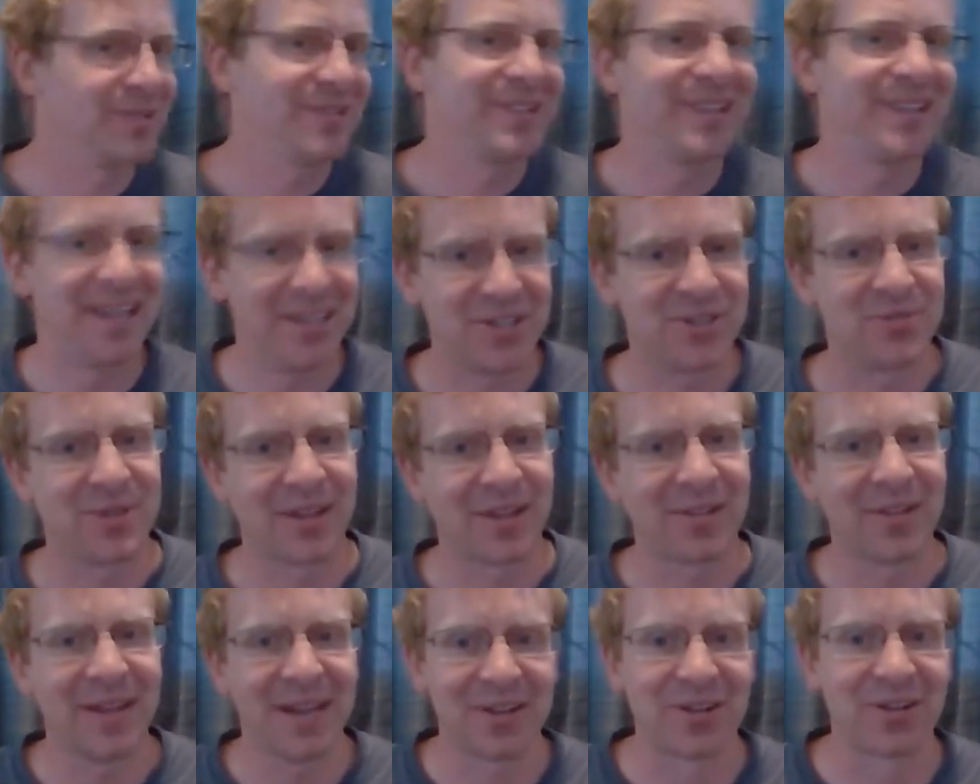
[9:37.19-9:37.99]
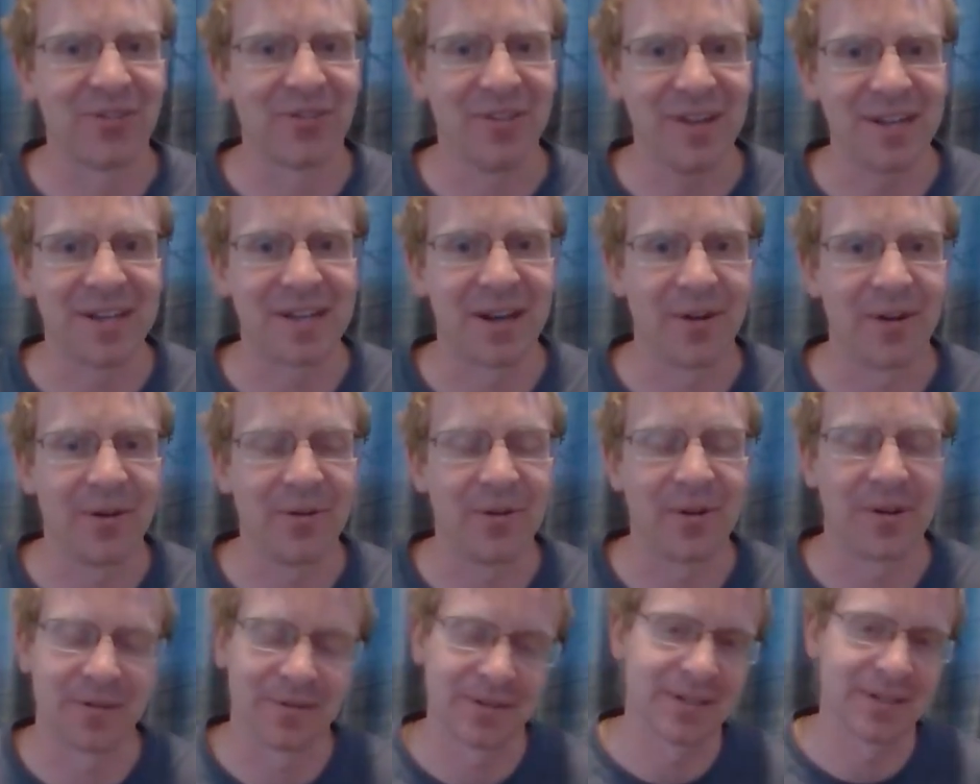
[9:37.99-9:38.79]
which we'll get to in a later
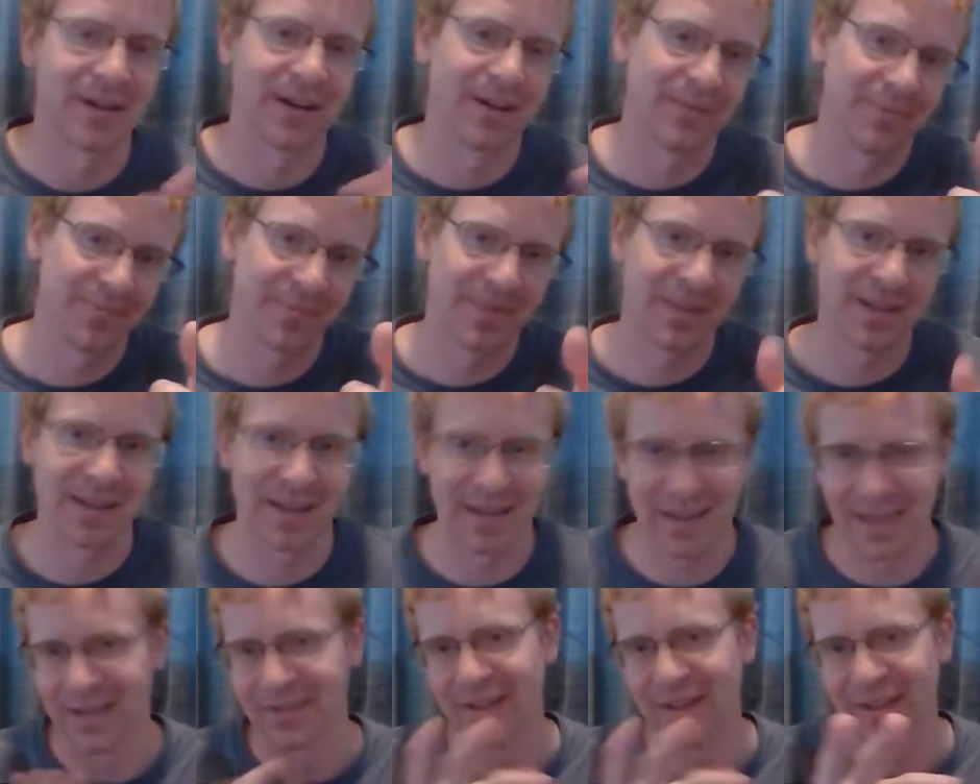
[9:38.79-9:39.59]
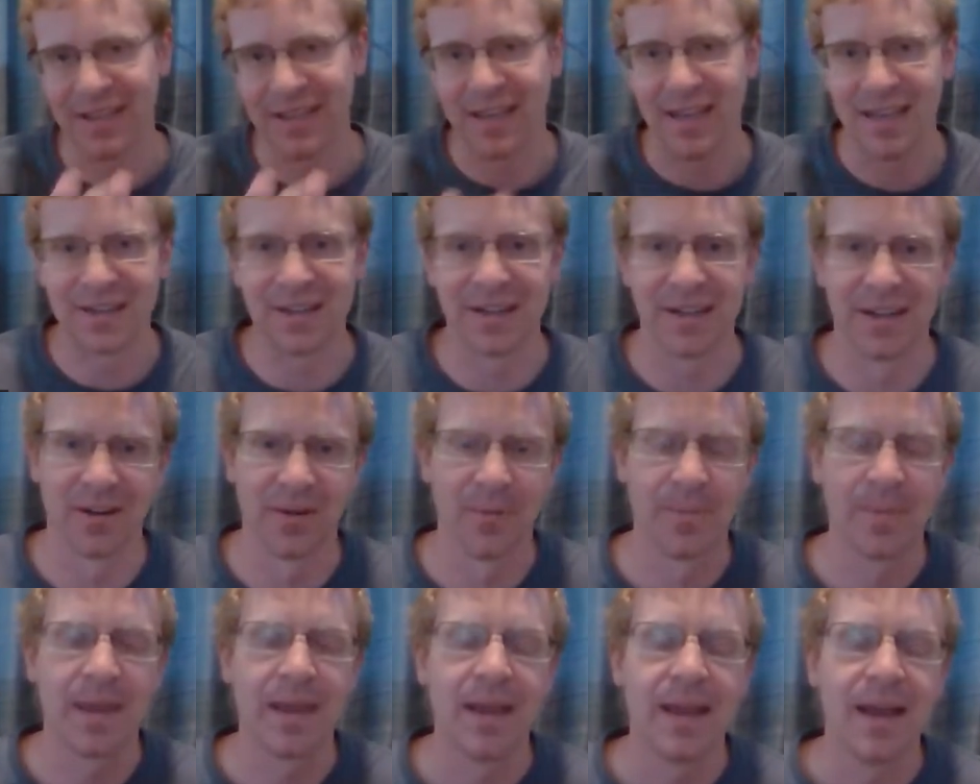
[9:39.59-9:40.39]
video,
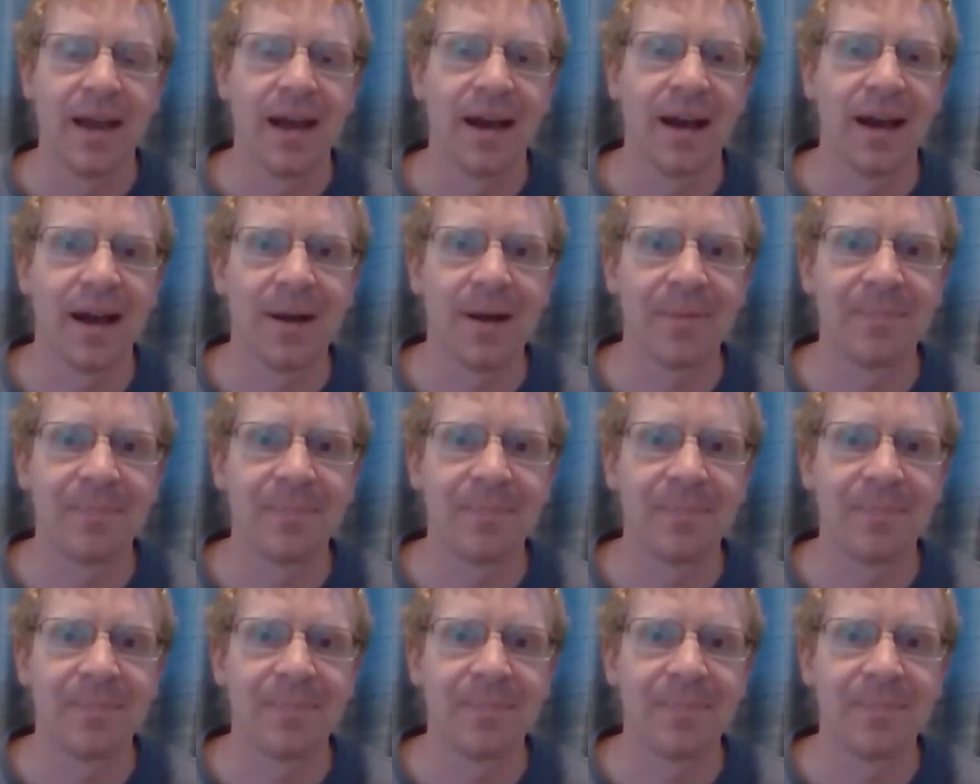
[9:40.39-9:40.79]
end here,